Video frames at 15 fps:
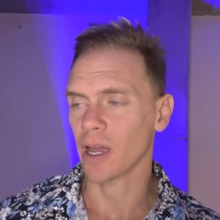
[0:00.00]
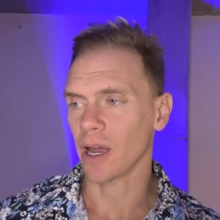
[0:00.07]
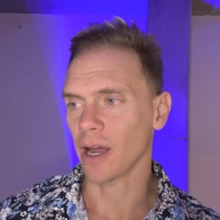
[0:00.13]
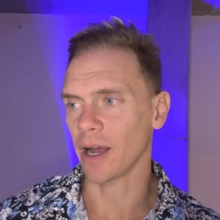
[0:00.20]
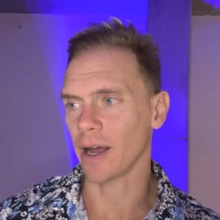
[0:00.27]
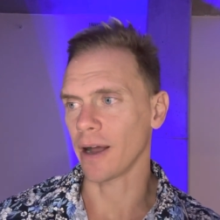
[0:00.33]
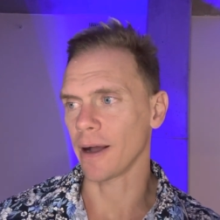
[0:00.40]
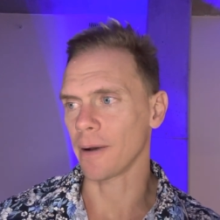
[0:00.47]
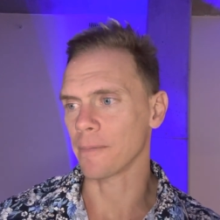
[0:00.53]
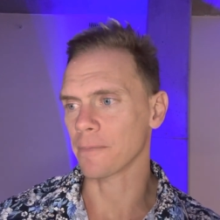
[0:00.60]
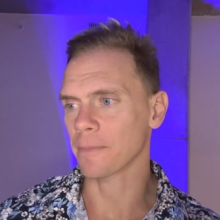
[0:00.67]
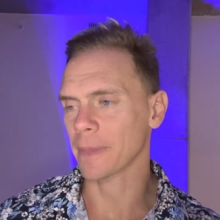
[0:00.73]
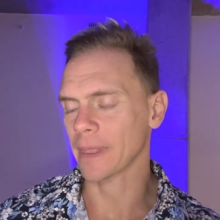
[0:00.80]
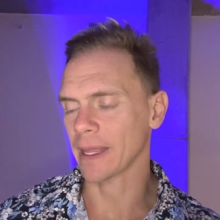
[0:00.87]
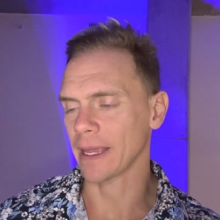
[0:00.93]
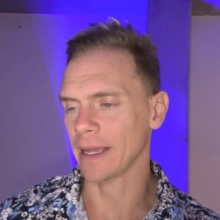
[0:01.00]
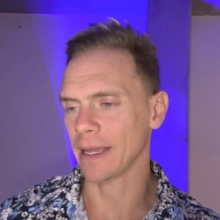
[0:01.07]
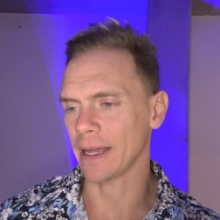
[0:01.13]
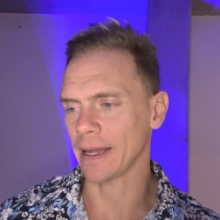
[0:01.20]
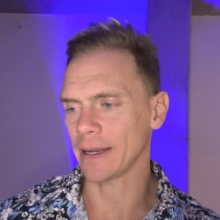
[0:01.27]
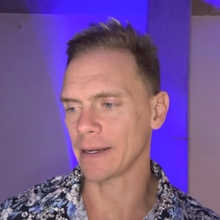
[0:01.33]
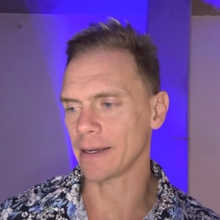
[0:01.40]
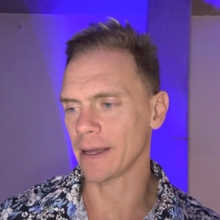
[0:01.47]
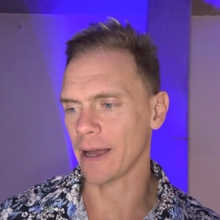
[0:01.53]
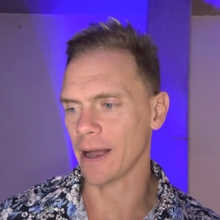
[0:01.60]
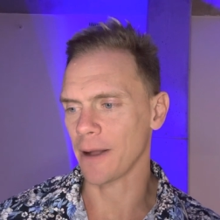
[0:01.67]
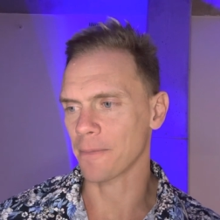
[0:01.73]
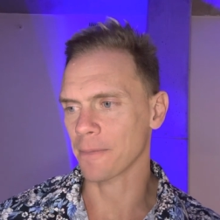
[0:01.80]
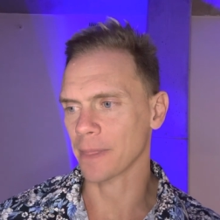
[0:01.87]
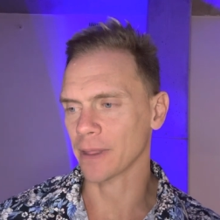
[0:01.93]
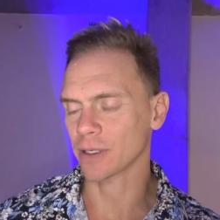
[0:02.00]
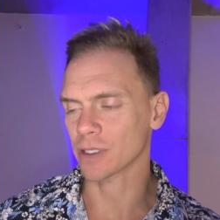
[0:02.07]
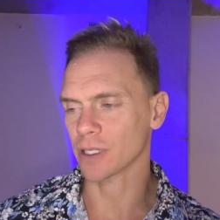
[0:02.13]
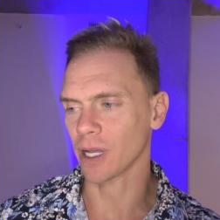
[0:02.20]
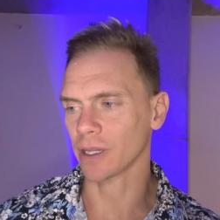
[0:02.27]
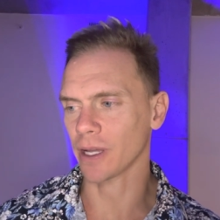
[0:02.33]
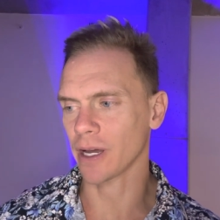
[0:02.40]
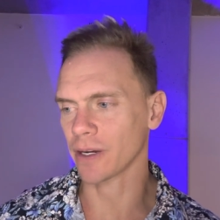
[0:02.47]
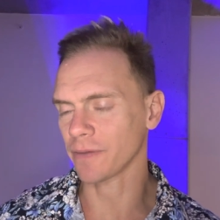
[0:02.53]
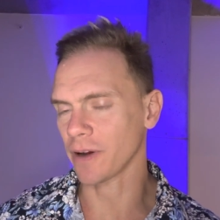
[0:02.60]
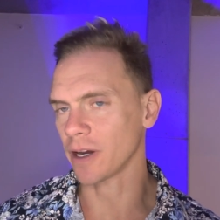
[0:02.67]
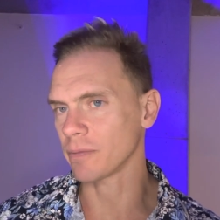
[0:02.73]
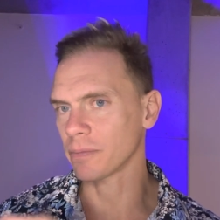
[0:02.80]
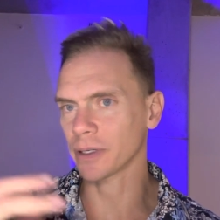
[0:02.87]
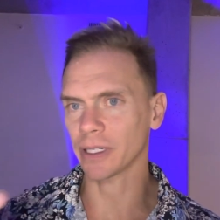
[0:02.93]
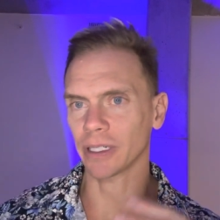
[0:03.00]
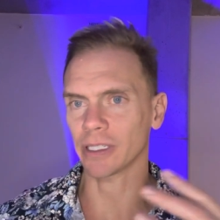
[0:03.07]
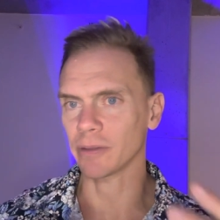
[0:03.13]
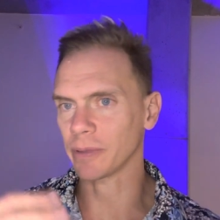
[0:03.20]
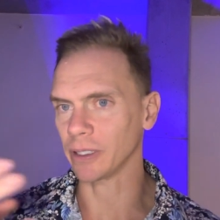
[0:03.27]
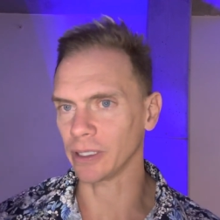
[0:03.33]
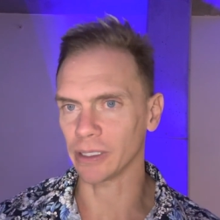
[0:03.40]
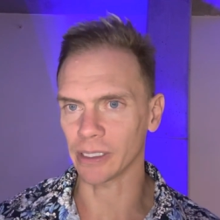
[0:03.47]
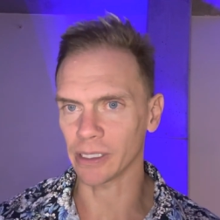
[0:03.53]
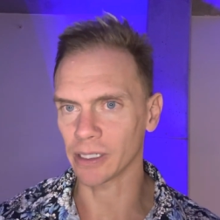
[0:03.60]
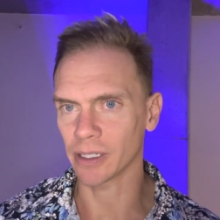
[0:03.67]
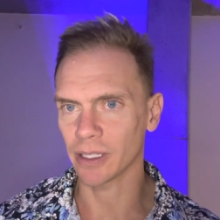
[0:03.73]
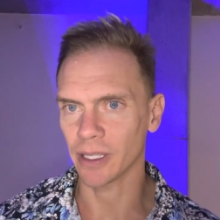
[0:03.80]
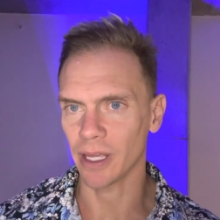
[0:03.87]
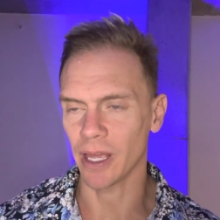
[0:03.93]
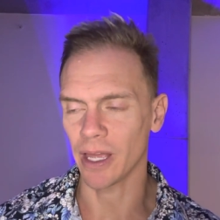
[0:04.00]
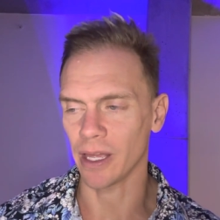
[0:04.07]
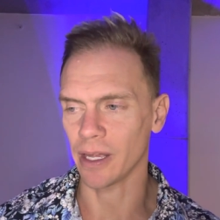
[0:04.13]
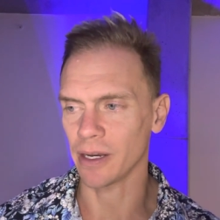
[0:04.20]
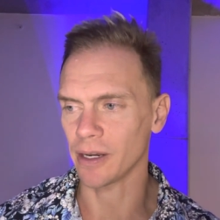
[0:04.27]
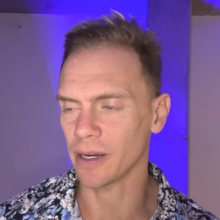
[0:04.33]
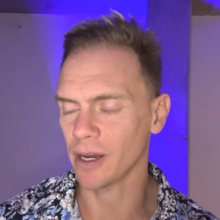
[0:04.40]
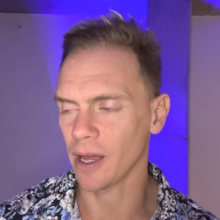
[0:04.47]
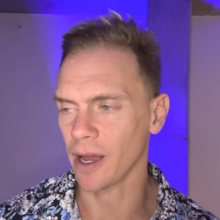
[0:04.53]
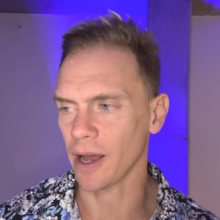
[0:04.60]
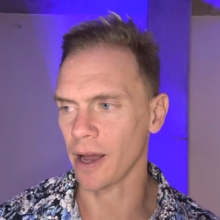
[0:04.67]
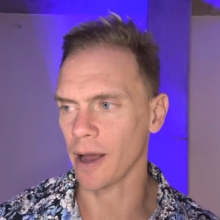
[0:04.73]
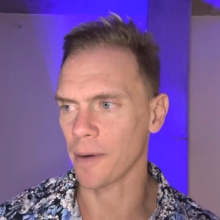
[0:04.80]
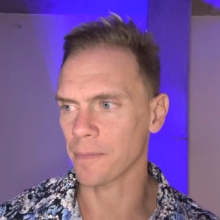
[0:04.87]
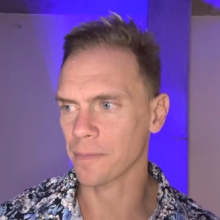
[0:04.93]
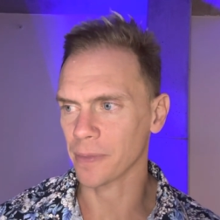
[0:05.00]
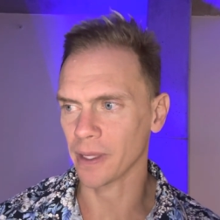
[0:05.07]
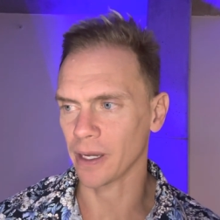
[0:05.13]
um, and um, there's a lot of unpredictability in um,